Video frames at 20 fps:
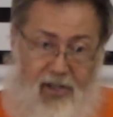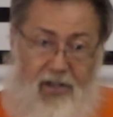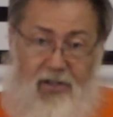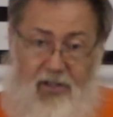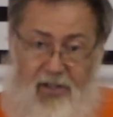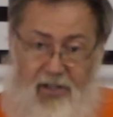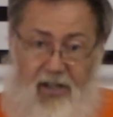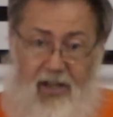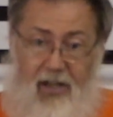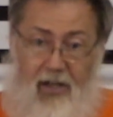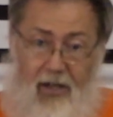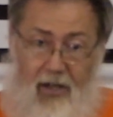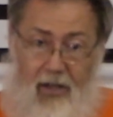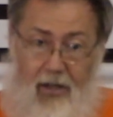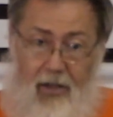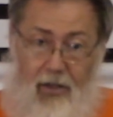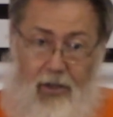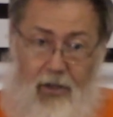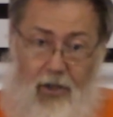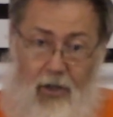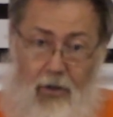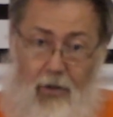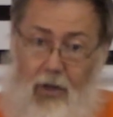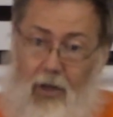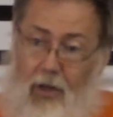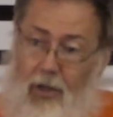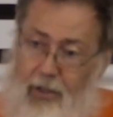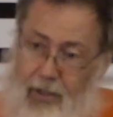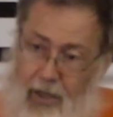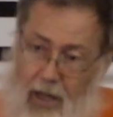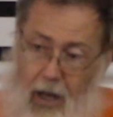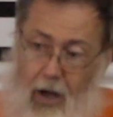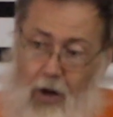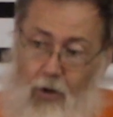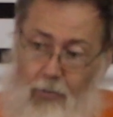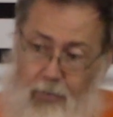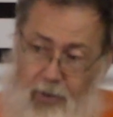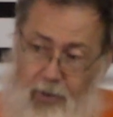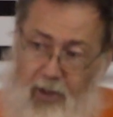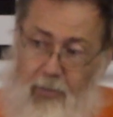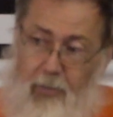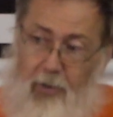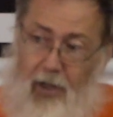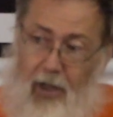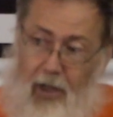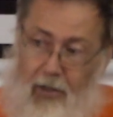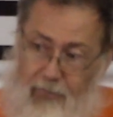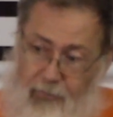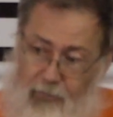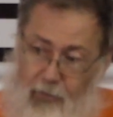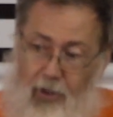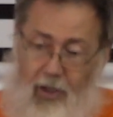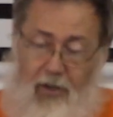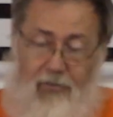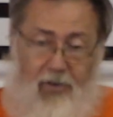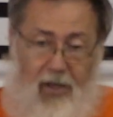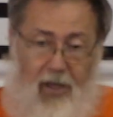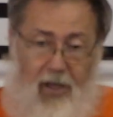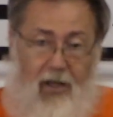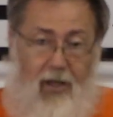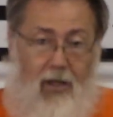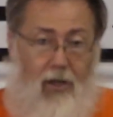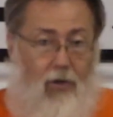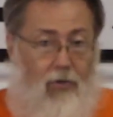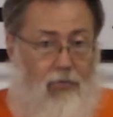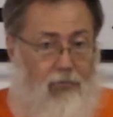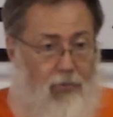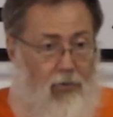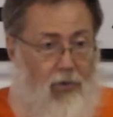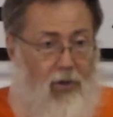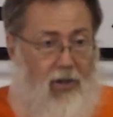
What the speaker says: sincerely, Now people are full of ego,